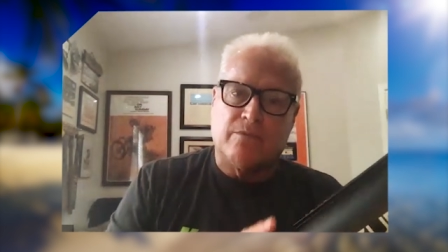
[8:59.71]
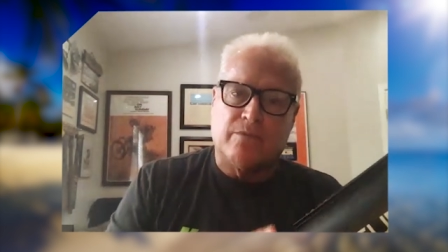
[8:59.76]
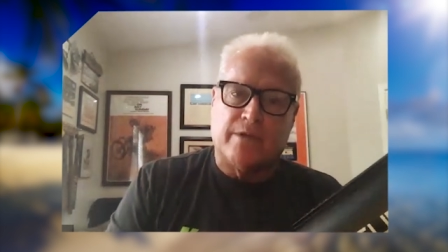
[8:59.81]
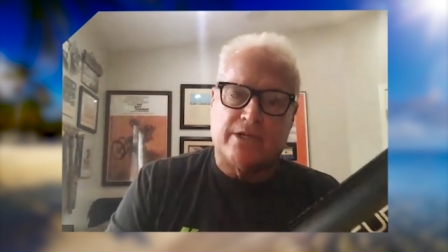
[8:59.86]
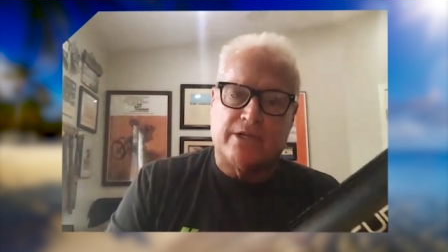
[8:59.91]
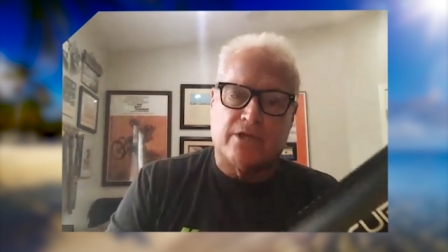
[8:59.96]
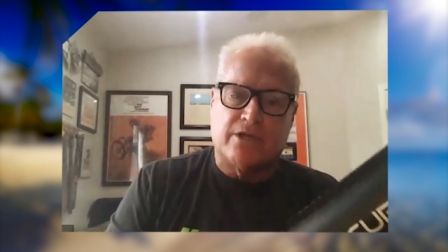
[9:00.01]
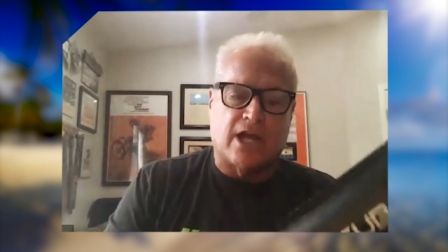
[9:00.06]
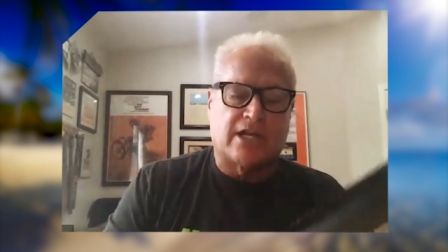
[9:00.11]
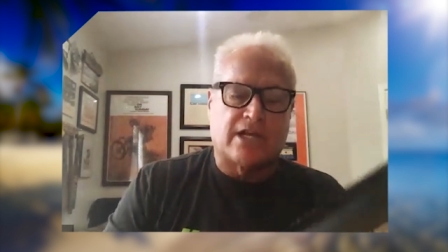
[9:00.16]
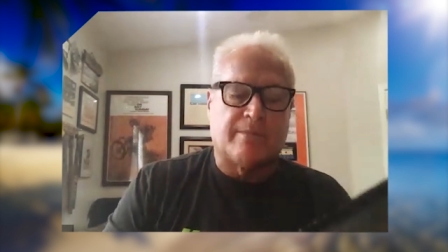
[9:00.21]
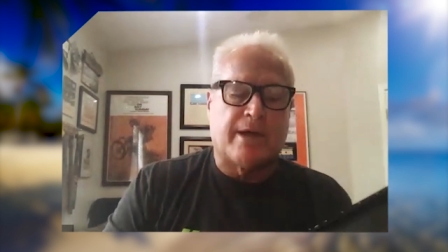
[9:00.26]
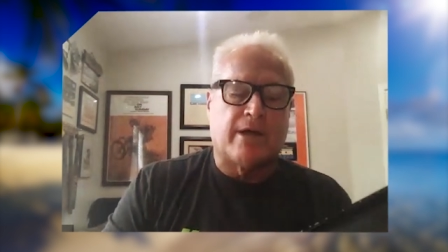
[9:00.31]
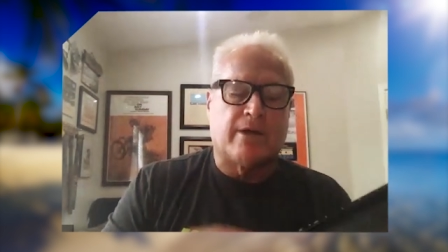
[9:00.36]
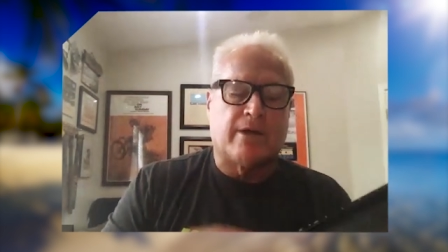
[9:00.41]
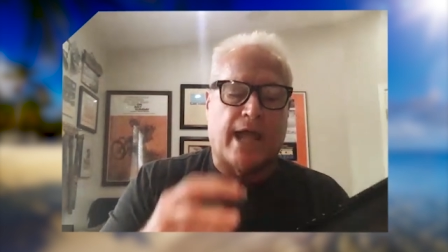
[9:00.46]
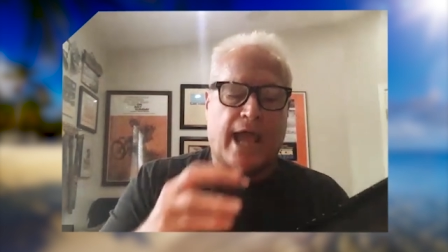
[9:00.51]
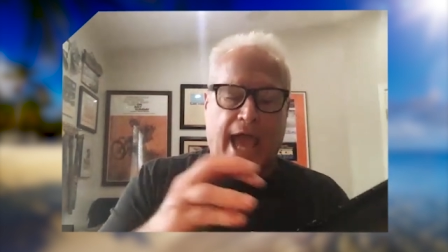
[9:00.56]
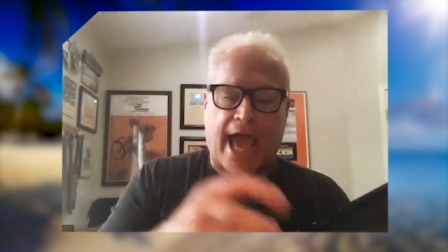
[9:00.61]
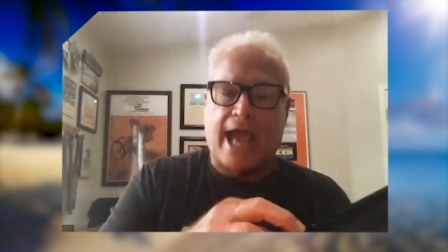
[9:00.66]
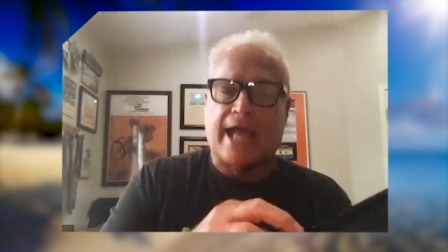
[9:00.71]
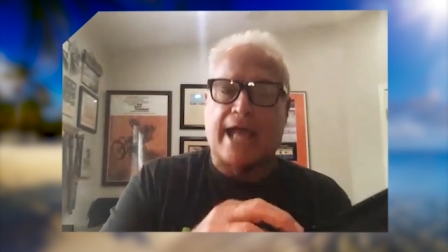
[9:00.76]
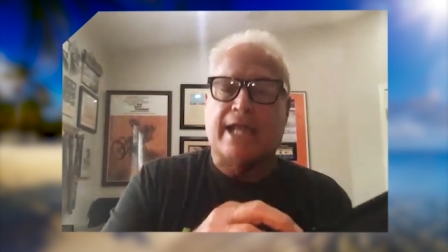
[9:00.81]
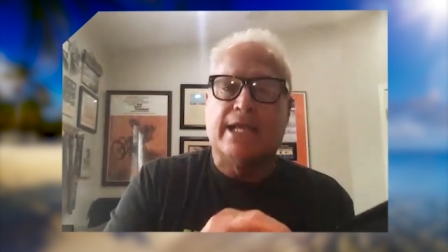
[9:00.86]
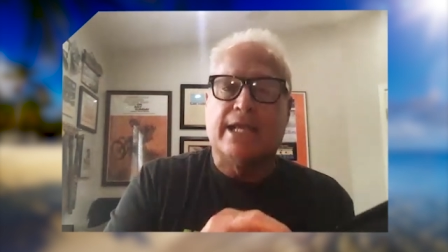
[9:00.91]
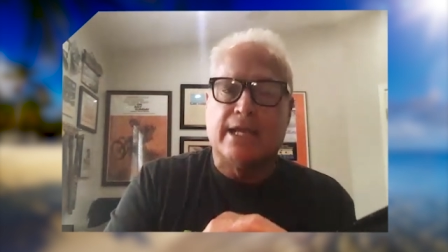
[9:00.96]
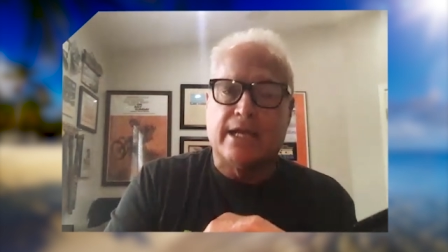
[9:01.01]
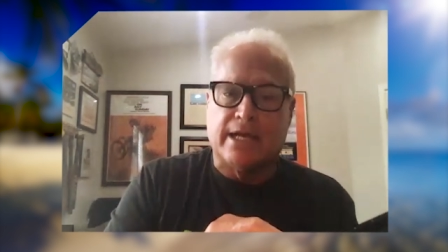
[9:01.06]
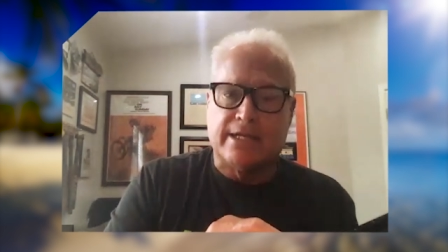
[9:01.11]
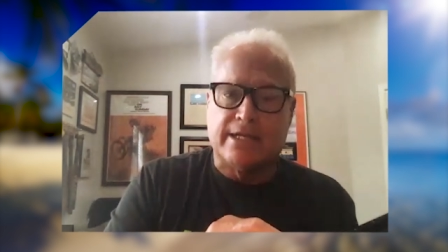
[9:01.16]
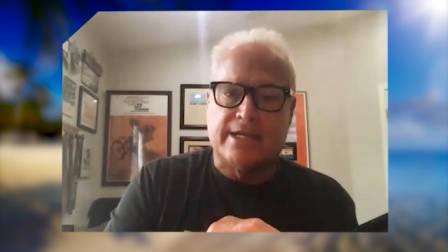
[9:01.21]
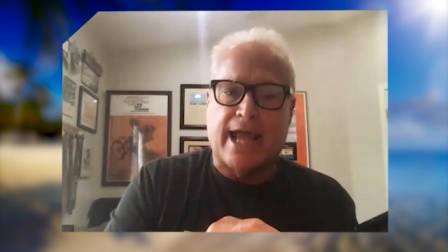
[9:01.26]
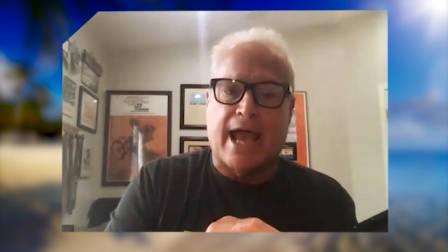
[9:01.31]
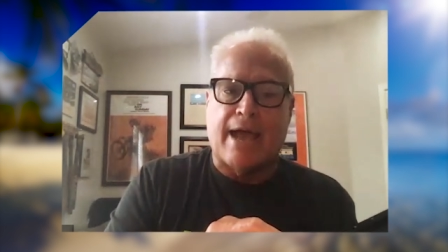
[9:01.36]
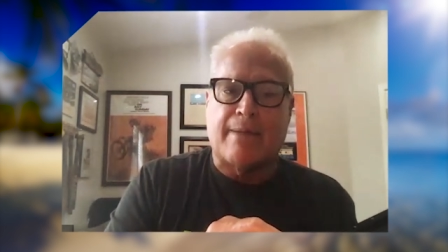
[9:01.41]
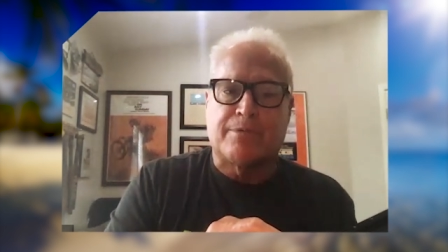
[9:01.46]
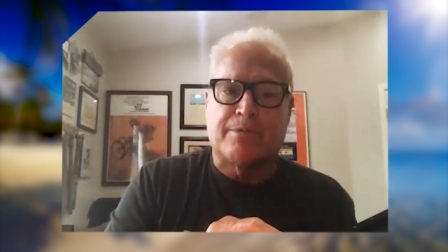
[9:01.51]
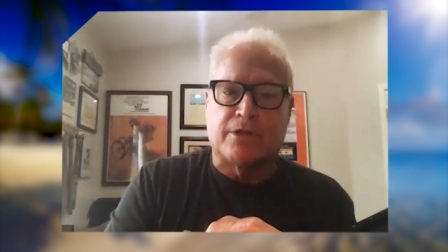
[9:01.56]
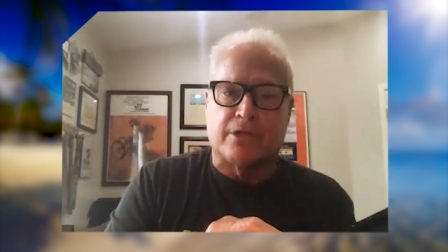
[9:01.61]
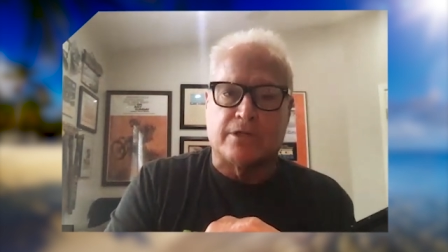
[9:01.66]
we talked about adding
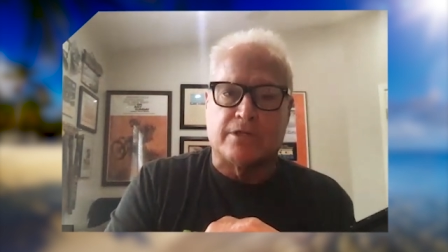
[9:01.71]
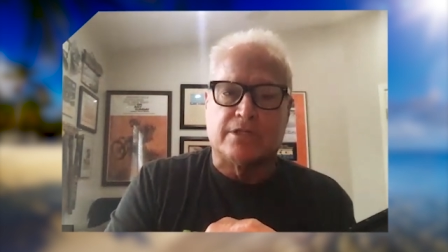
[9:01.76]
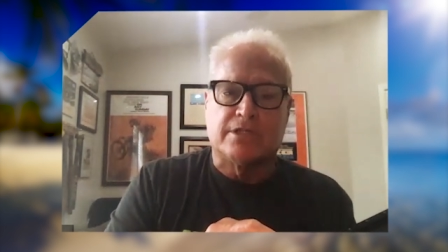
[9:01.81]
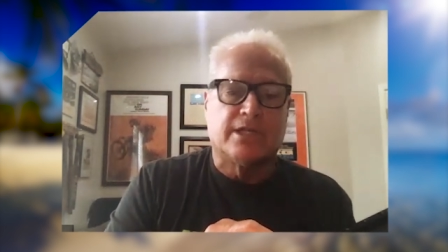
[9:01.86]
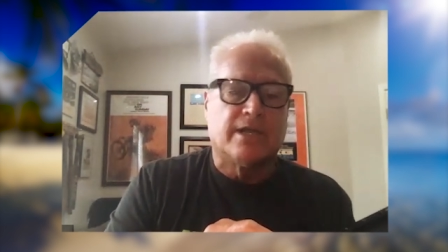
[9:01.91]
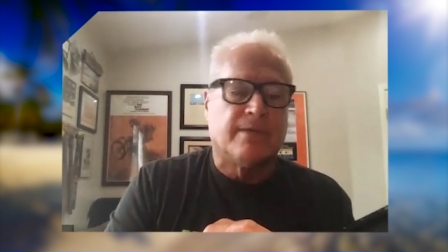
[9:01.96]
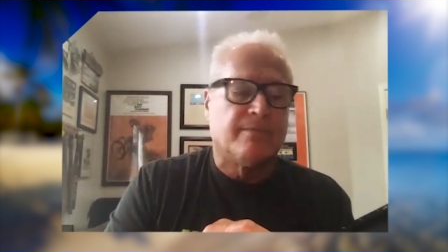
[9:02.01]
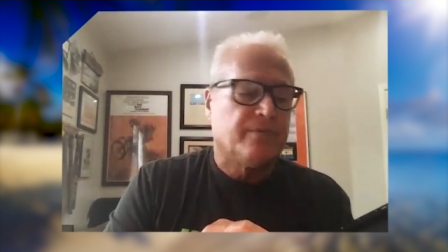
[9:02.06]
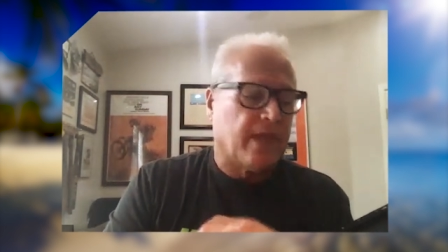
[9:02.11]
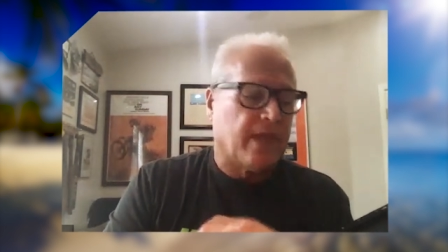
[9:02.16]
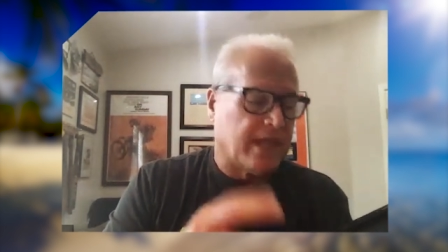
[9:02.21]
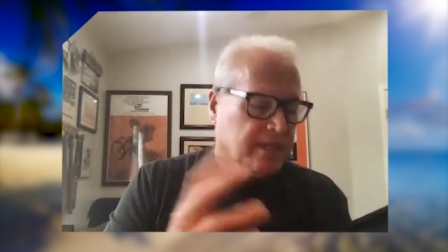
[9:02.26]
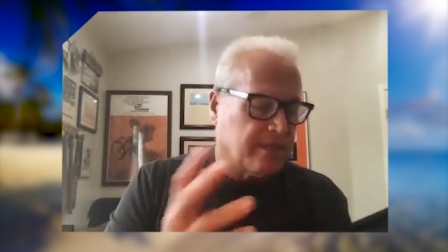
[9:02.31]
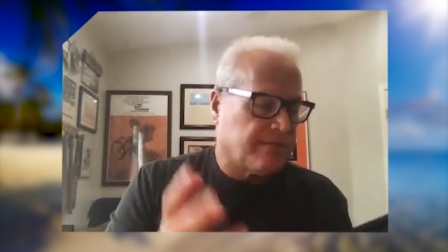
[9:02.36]
adapters, and the